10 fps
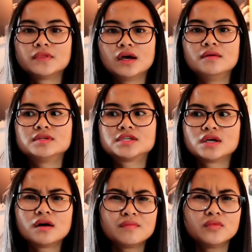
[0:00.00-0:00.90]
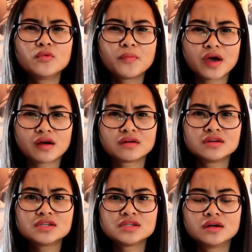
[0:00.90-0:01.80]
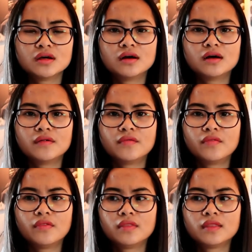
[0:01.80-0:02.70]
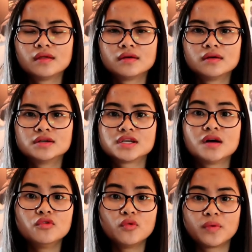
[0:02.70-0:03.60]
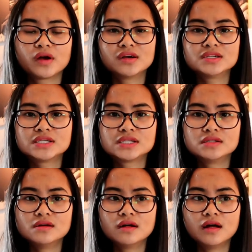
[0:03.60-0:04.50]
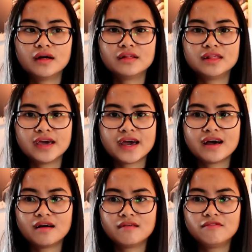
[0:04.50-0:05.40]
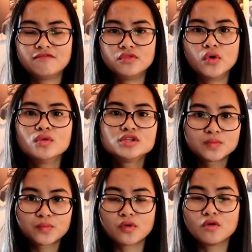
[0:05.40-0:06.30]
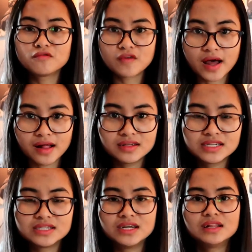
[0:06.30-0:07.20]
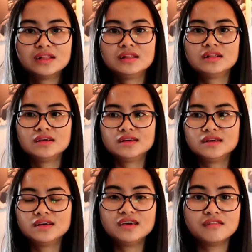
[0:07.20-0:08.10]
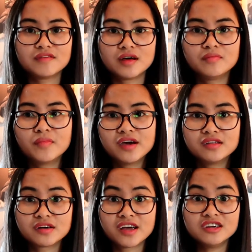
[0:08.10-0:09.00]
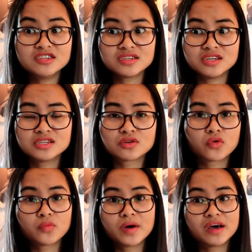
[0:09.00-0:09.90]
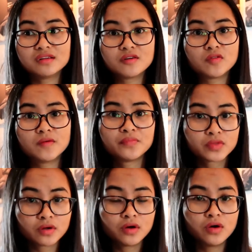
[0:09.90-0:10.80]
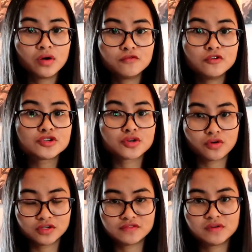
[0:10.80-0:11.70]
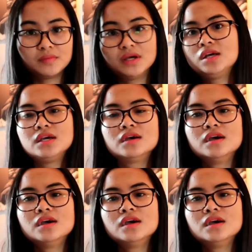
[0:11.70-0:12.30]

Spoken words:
And some au pairs, they have those profiles that given by their agencies or by their future host family.